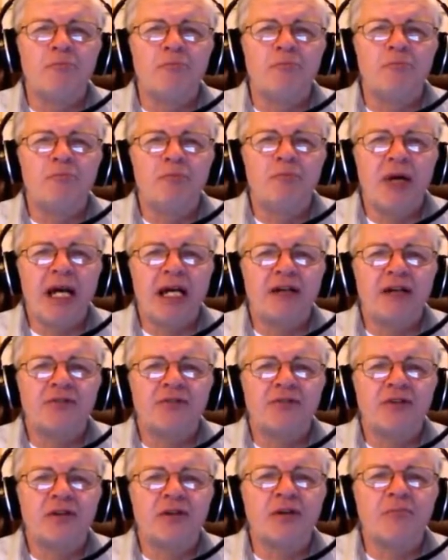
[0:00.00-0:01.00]
bang
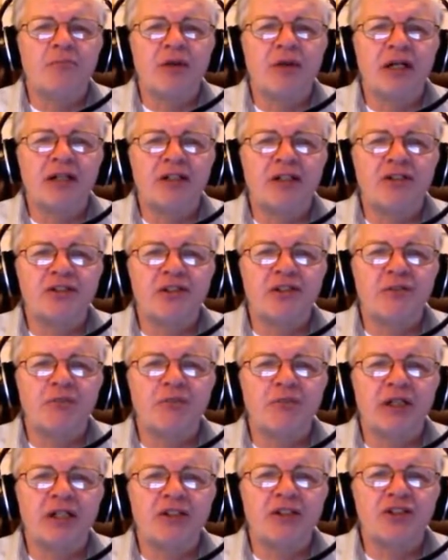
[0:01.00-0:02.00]
for the buck is the
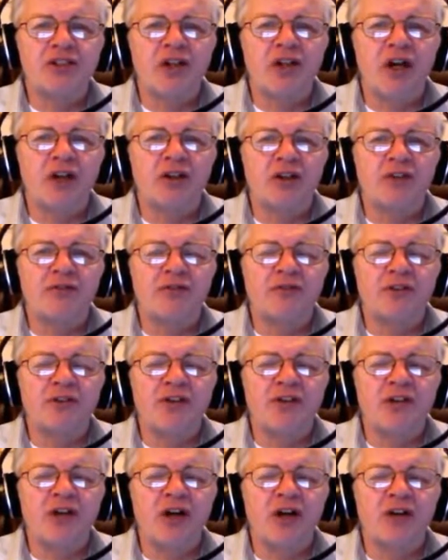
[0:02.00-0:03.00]
biggest holler for
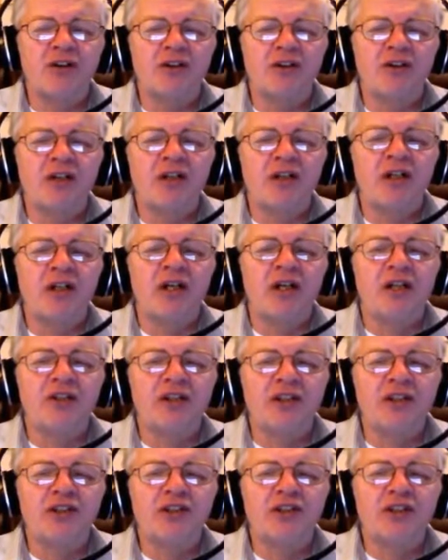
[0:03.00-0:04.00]
the dollar,
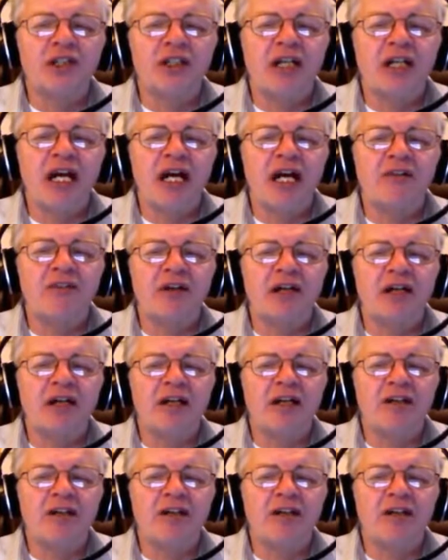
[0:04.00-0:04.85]
then you're going to have an